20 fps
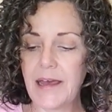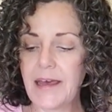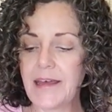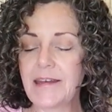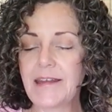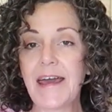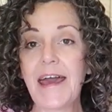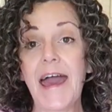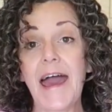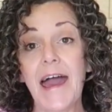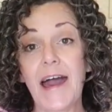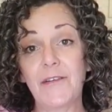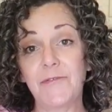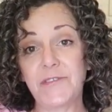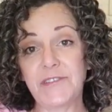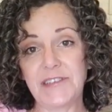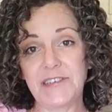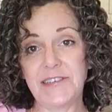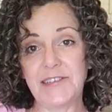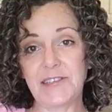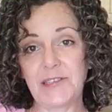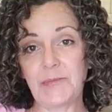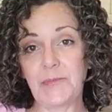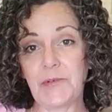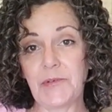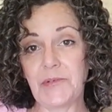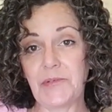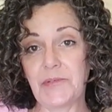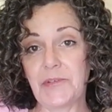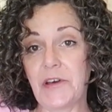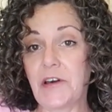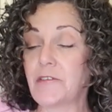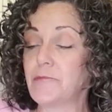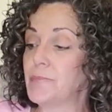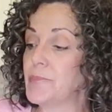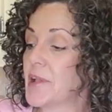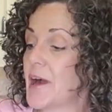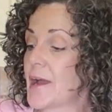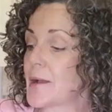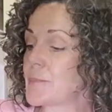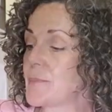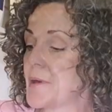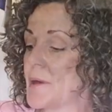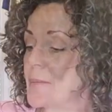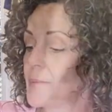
and a half a teaspoon of black